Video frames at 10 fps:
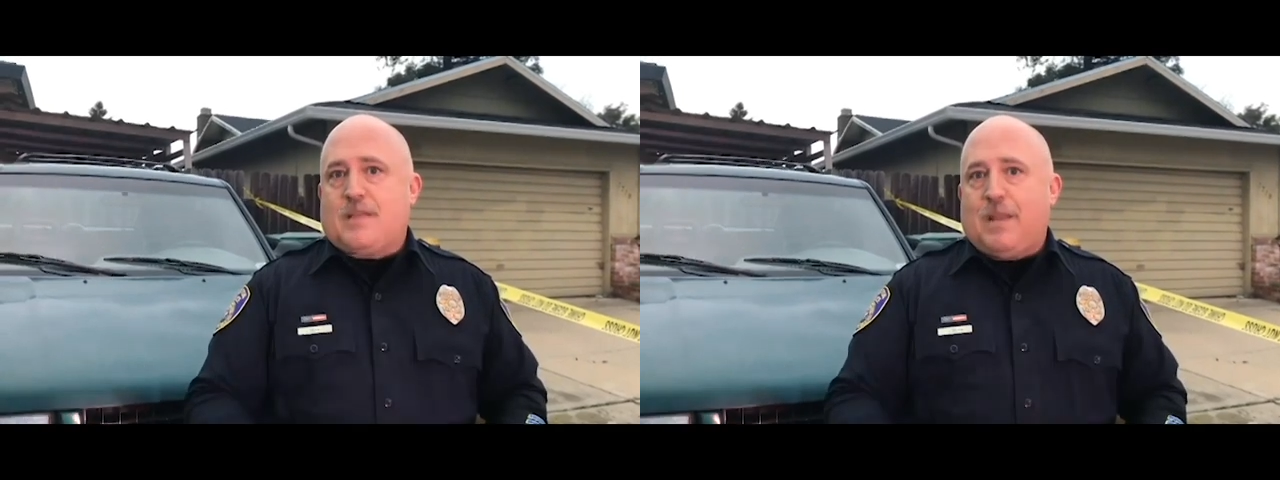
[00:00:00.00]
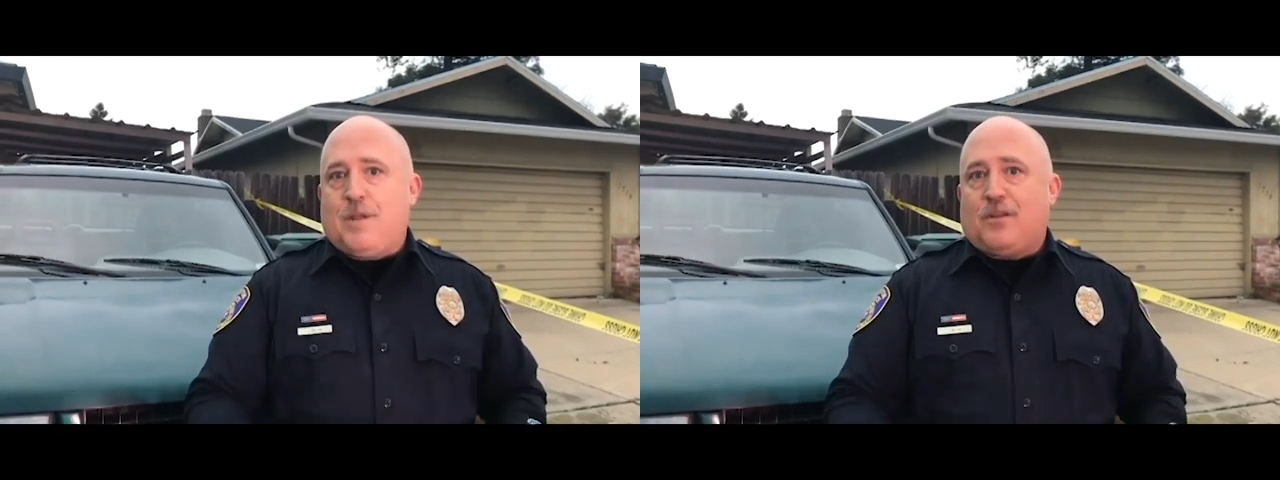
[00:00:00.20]

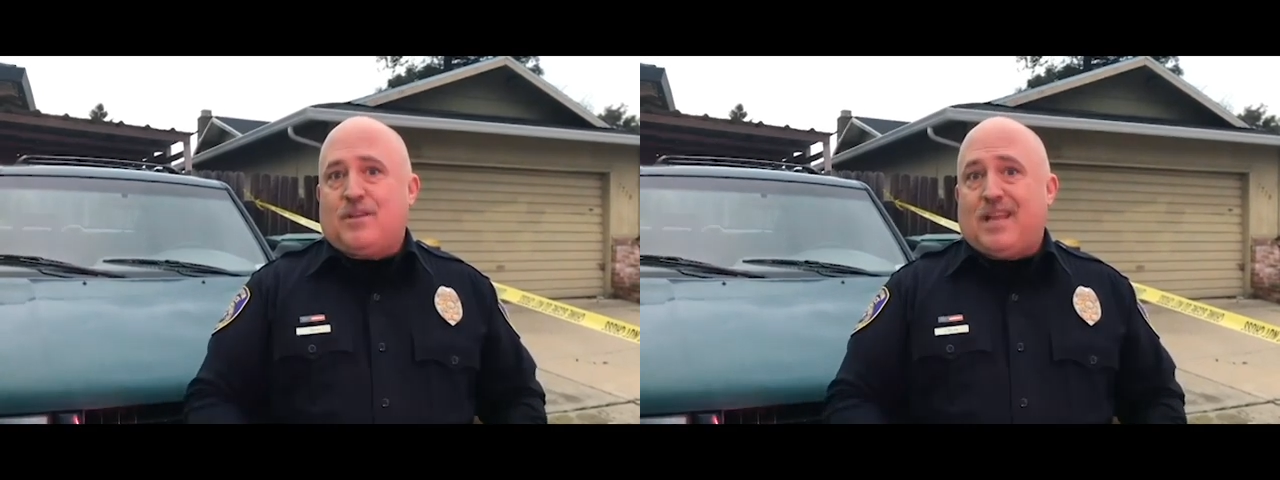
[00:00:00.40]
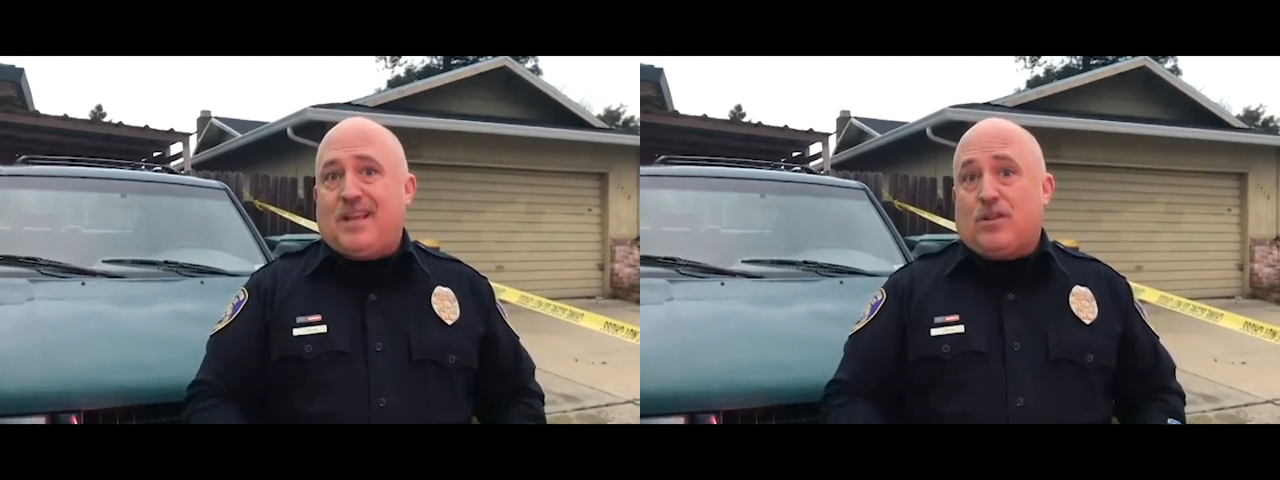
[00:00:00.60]
came out
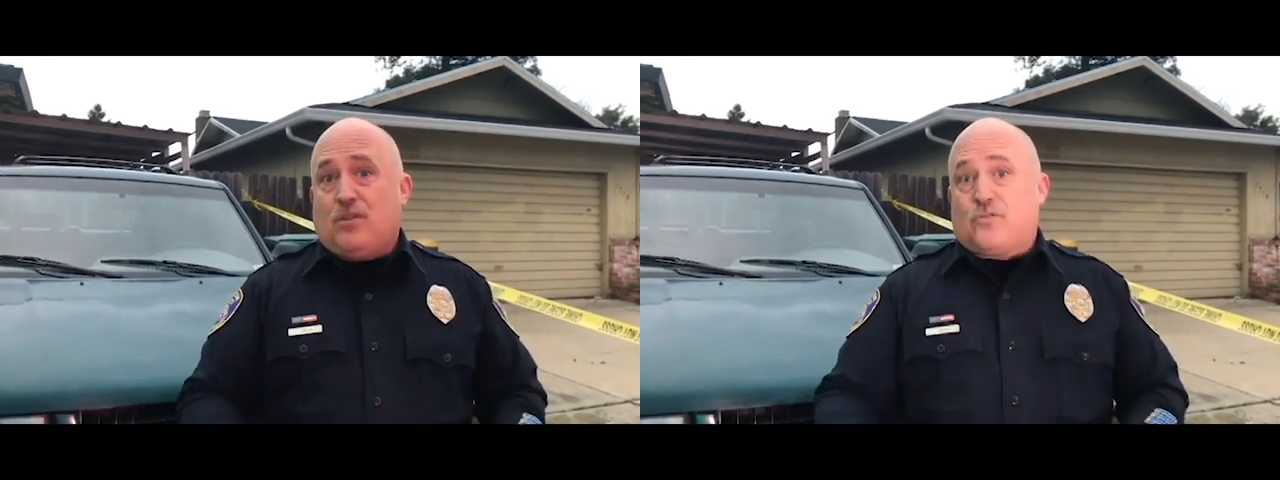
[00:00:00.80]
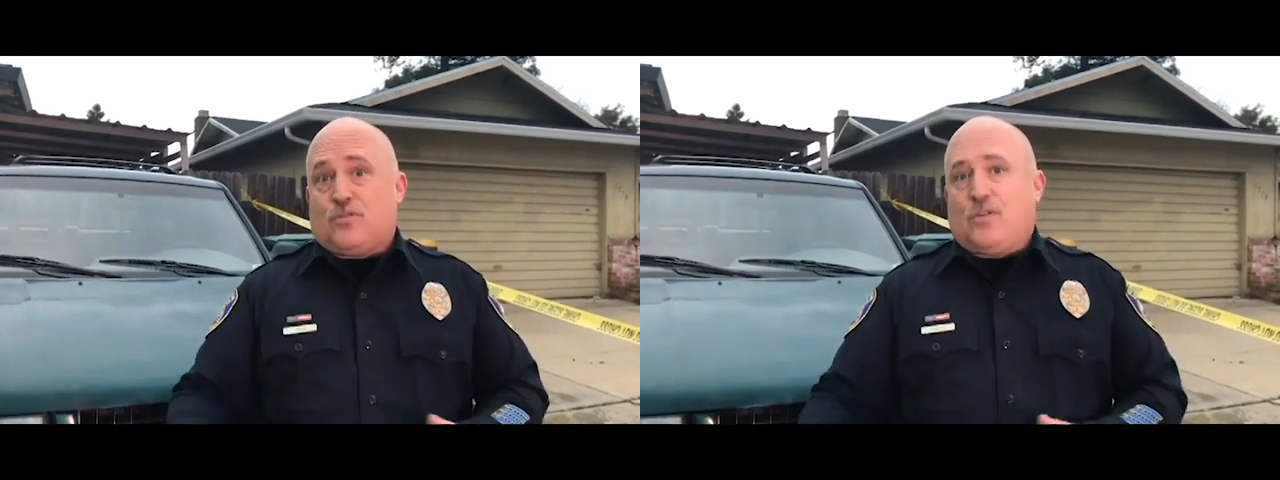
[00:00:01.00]
and take
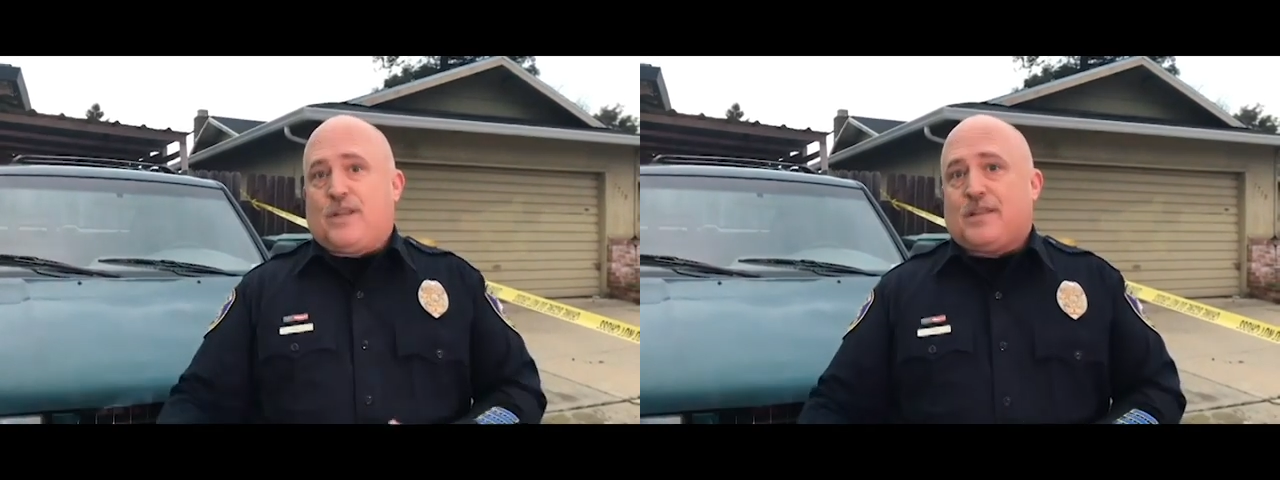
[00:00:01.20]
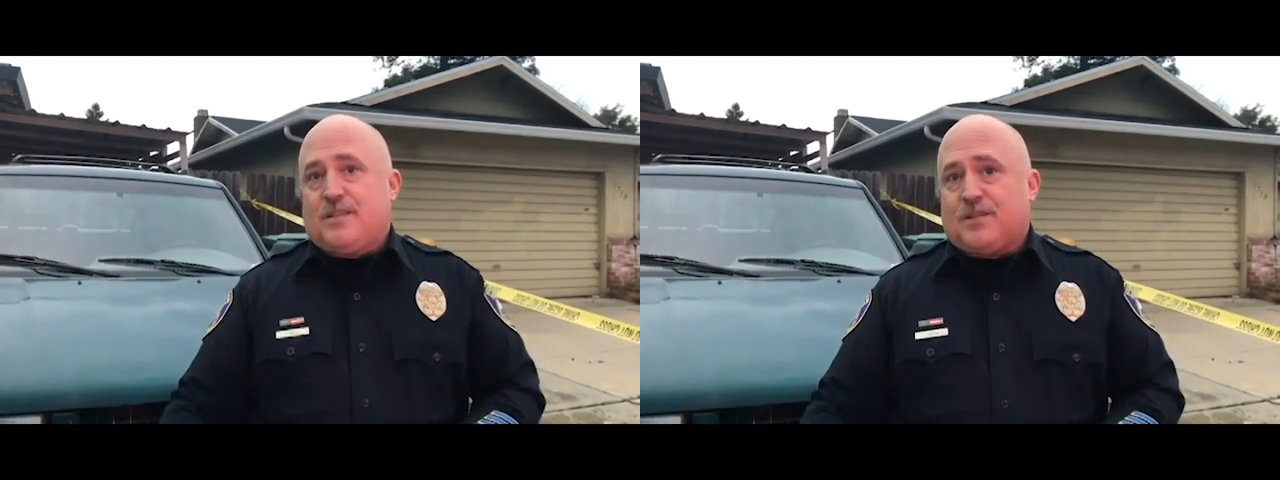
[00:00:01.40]
a closer
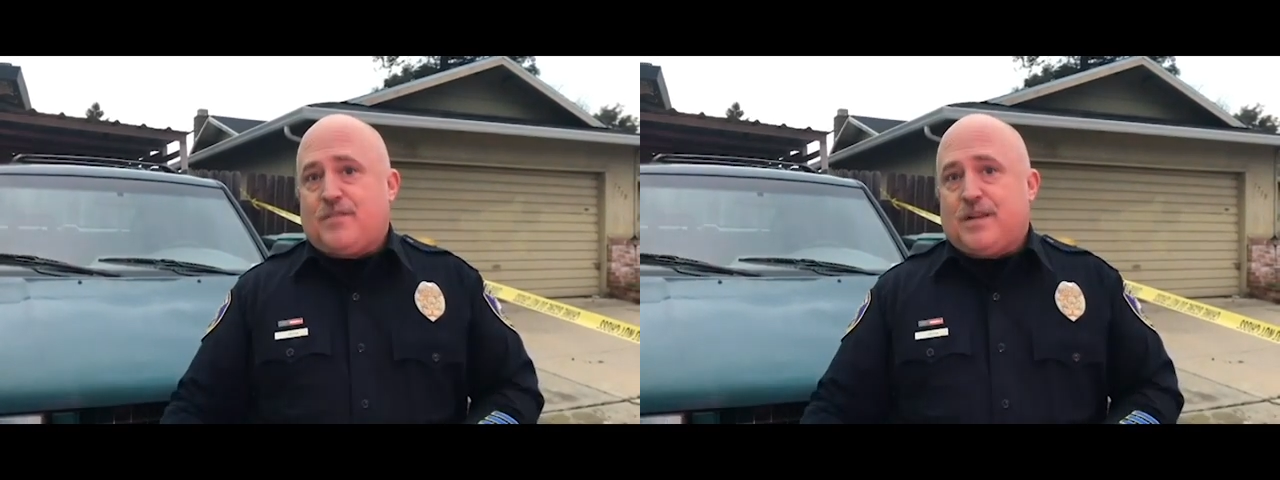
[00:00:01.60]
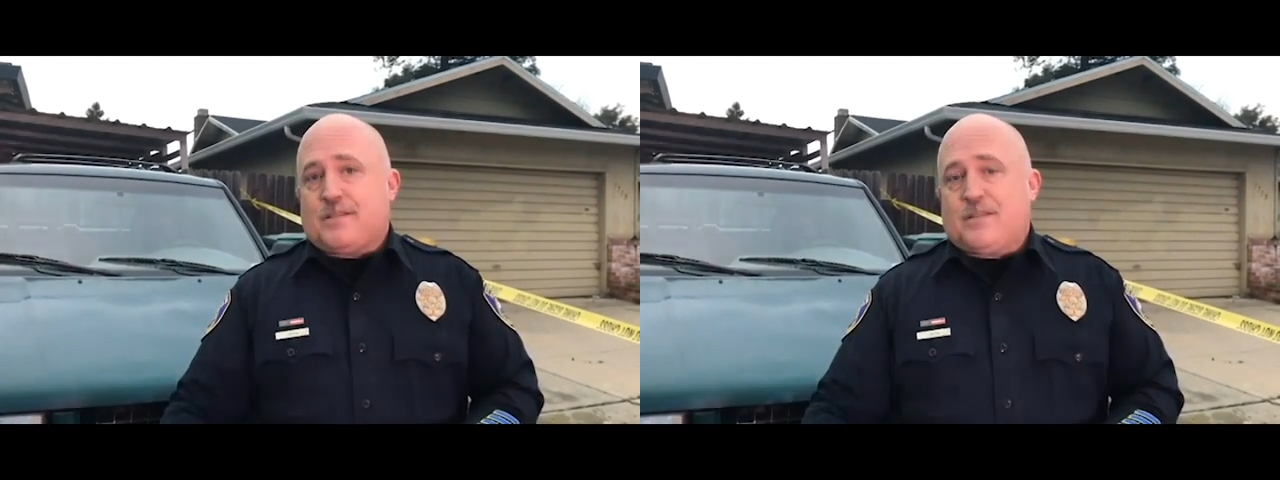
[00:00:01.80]
look at these
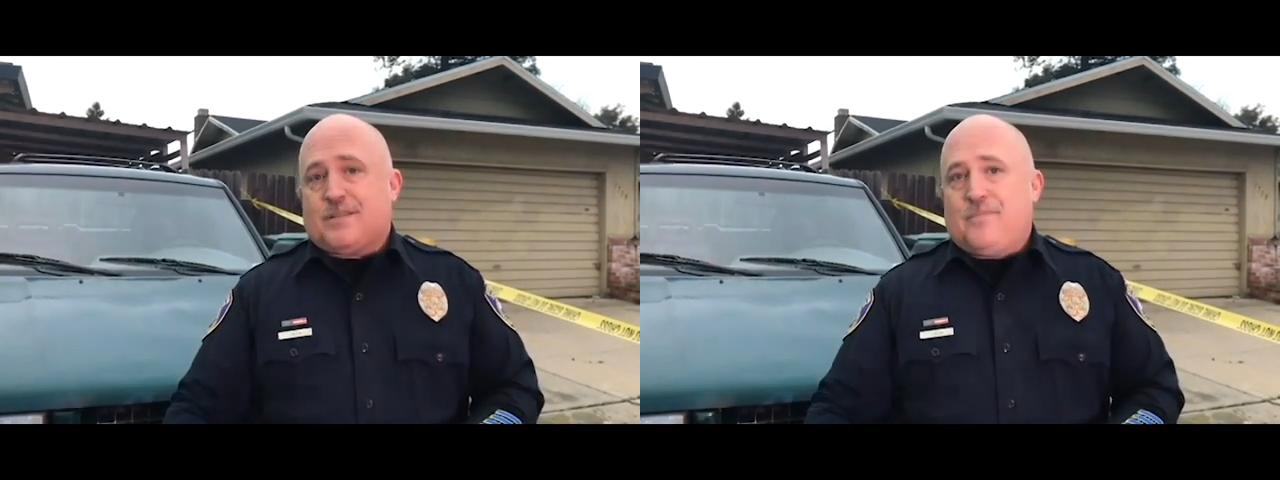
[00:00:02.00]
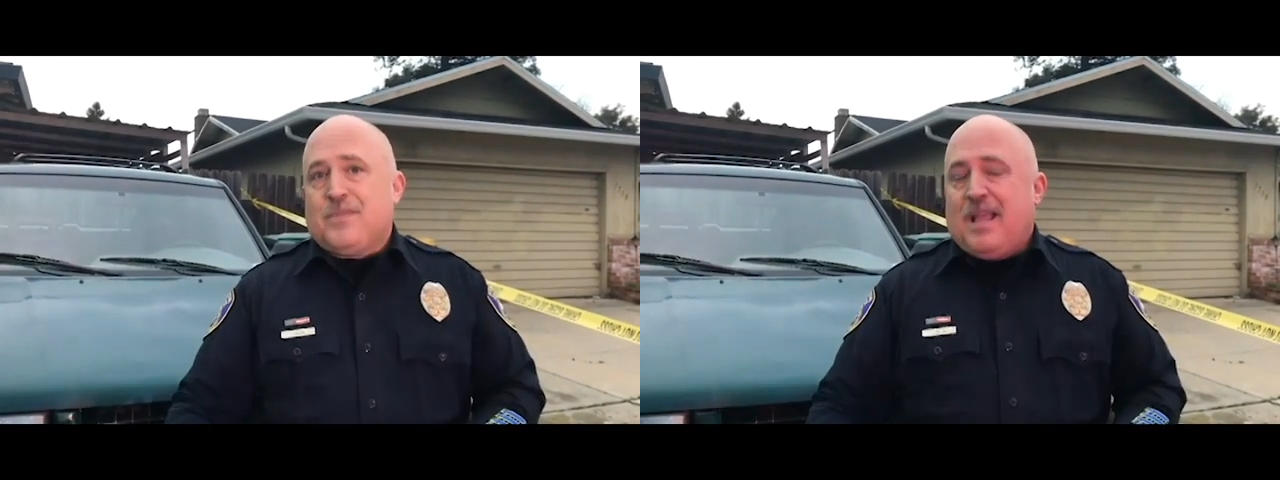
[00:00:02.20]
devices.